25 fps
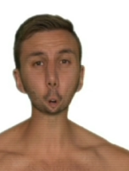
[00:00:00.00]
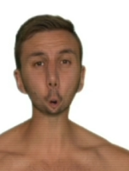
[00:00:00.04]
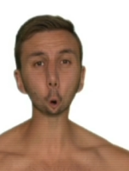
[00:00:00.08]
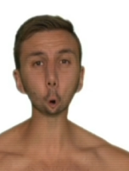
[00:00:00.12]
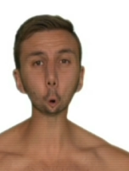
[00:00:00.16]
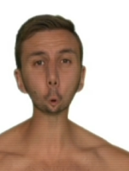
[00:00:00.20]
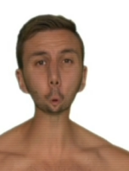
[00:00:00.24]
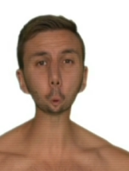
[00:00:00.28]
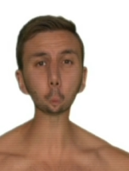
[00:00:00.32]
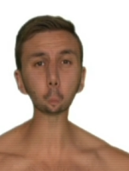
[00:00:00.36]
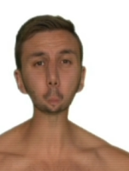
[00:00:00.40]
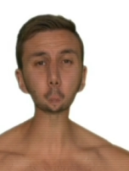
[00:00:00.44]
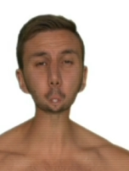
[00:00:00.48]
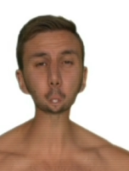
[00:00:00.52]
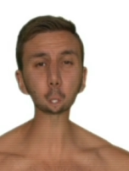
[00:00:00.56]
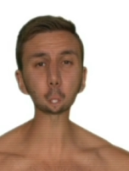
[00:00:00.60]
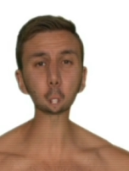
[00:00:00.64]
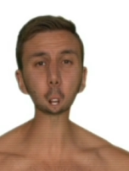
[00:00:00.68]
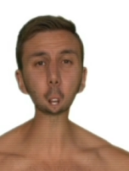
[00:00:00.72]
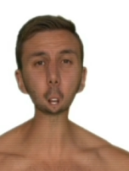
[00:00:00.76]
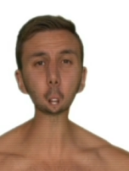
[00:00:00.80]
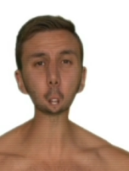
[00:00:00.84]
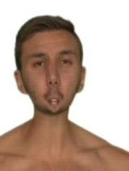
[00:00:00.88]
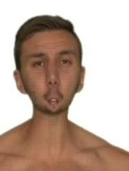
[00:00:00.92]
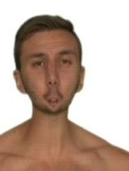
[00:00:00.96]
My home
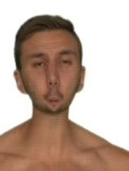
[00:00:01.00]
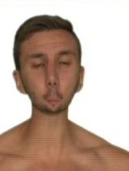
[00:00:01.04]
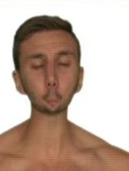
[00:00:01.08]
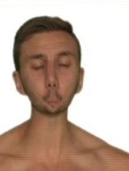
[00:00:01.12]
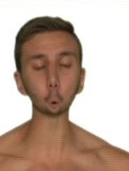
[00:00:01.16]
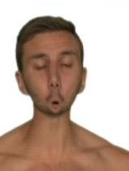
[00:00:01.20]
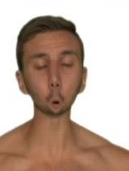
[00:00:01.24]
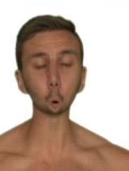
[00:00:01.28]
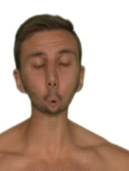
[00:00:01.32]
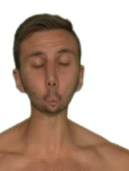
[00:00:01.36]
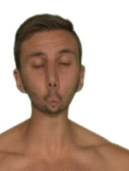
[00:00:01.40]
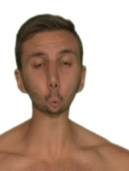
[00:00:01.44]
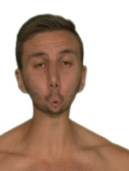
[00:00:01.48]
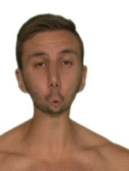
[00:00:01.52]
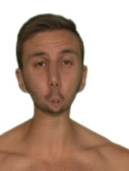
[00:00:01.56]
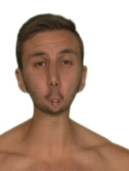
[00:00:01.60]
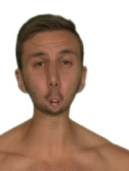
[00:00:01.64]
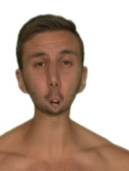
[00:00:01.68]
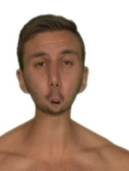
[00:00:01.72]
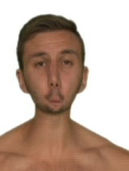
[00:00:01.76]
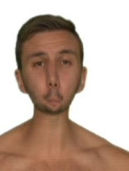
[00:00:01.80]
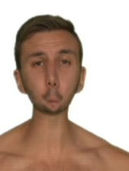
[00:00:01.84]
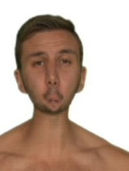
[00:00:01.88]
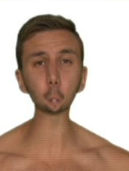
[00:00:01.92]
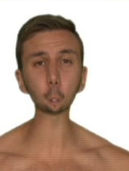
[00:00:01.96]
stadium will
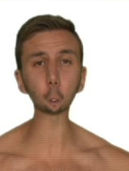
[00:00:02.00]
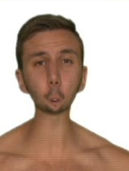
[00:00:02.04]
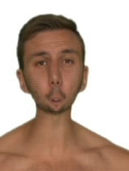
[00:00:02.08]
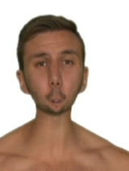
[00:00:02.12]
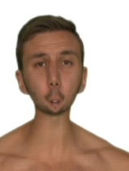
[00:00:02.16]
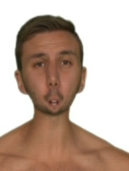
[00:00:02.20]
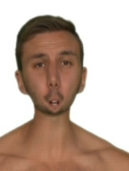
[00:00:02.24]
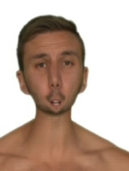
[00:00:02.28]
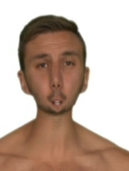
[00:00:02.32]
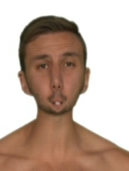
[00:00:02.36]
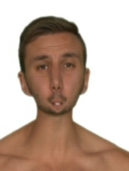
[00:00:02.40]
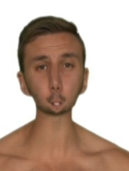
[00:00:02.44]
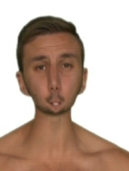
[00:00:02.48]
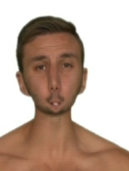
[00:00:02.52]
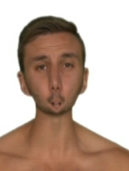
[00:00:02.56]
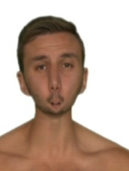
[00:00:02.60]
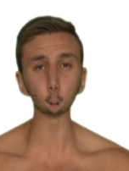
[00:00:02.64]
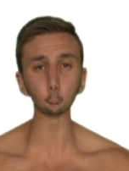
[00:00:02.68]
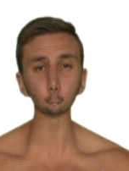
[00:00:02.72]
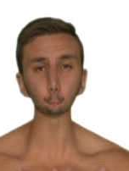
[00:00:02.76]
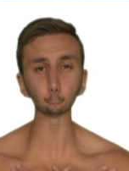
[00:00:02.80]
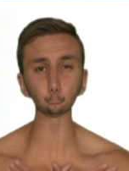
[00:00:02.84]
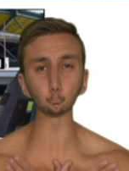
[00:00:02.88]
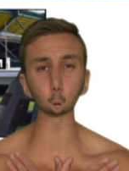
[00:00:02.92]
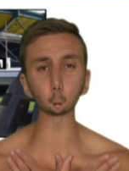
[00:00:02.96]
now be known as
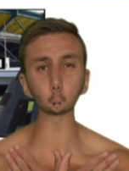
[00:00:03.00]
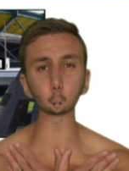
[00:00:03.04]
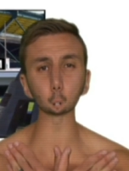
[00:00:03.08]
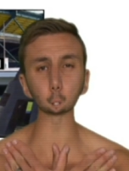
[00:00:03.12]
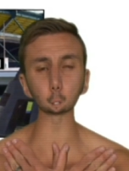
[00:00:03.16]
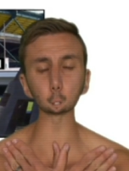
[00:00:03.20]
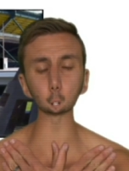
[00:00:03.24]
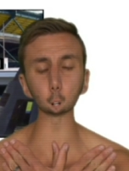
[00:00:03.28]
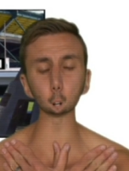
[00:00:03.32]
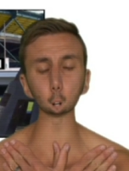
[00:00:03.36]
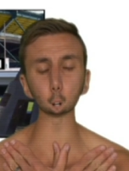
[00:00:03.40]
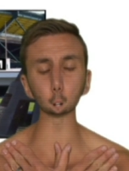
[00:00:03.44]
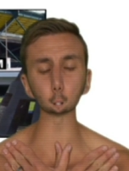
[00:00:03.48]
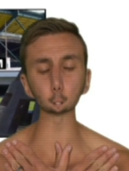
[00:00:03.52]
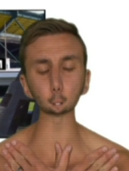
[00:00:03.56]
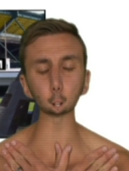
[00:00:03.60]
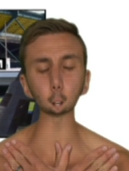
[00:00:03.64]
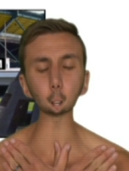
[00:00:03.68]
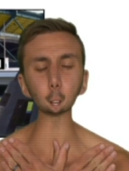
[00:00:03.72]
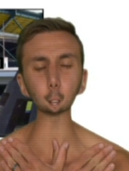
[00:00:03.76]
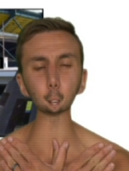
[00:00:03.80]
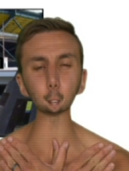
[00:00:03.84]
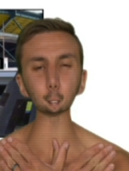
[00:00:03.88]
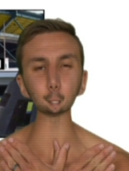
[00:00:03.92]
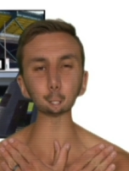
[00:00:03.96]

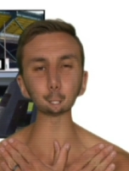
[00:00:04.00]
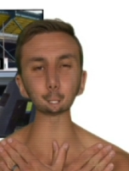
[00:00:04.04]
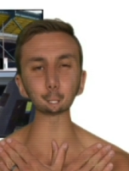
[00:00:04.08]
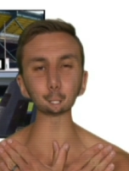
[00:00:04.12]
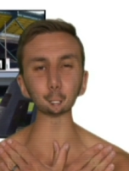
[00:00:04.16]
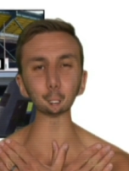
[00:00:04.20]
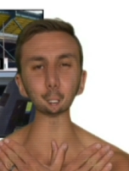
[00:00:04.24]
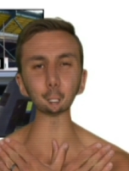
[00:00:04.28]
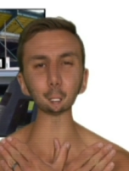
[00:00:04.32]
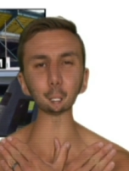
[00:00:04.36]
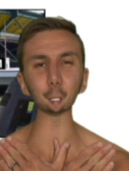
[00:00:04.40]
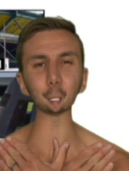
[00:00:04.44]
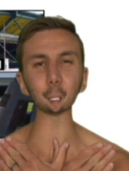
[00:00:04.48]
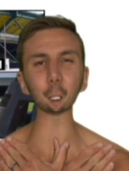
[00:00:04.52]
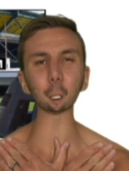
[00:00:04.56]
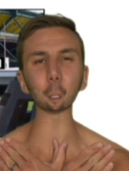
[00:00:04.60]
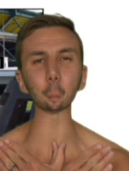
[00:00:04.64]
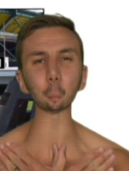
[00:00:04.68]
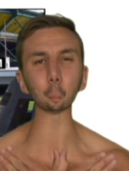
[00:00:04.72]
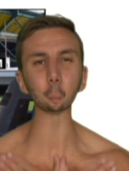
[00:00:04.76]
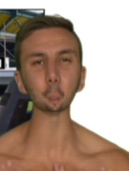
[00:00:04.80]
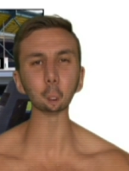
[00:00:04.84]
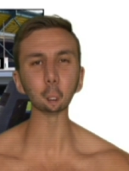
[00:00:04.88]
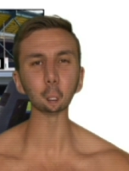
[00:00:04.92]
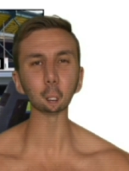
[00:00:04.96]
Whakatane
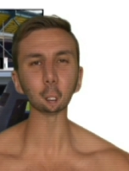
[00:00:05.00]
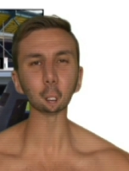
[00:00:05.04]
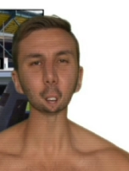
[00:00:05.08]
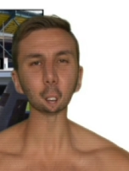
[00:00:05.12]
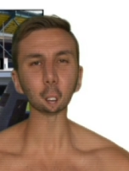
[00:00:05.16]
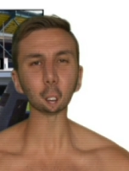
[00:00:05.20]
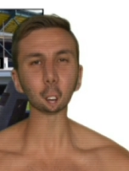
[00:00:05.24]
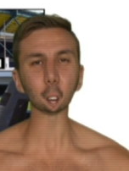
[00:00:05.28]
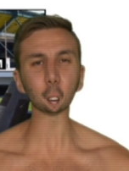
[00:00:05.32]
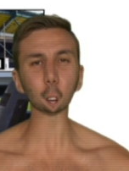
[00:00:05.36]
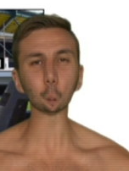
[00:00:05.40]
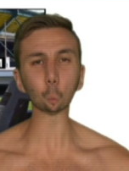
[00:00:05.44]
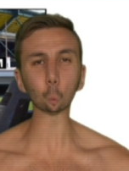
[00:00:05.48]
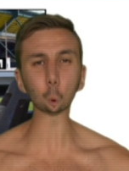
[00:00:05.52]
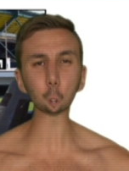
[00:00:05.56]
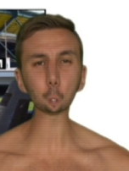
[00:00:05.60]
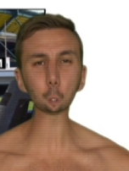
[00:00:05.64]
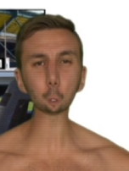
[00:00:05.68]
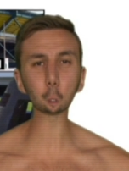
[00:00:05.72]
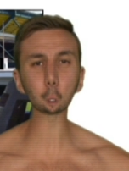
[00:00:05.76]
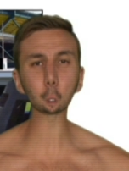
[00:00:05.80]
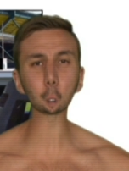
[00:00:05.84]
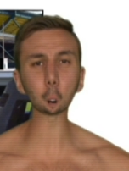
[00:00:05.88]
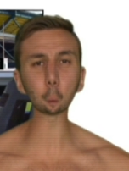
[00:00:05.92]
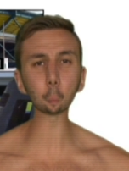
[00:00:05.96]
Stadium. And
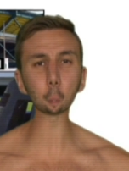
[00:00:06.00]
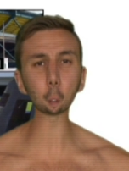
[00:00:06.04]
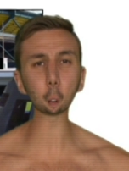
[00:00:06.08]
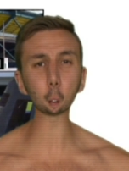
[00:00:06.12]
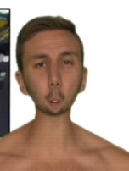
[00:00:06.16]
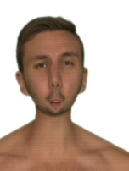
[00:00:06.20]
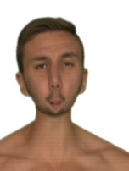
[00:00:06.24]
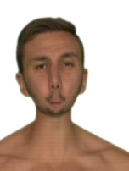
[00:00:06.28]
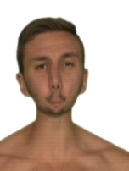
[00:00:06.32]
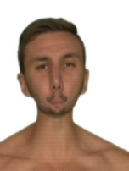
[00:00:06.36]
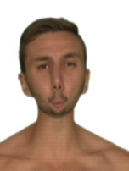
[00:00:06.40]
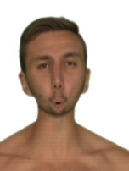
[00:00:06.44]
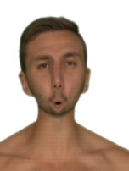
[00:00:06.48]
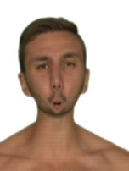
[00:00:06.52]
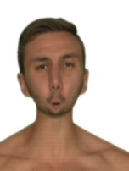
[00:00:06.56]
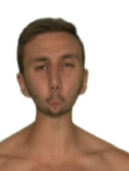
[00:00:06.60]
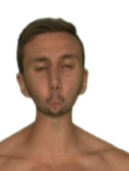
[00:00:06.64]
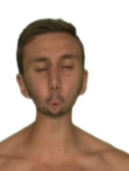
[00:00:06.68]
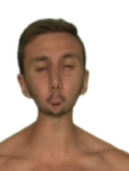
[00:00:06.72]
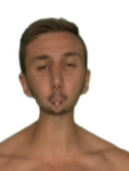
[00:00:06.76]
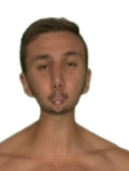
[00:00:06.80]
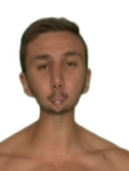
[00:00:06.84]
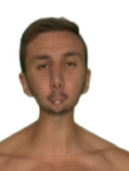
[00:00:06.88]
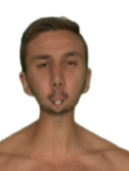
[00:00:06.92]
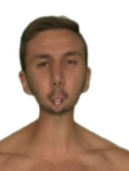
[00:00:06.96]
when you come there and buy
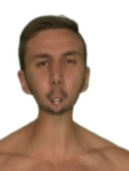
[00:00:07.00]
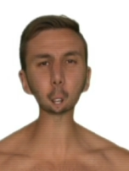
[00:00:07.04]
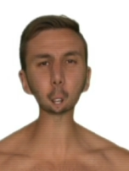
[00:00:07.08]
one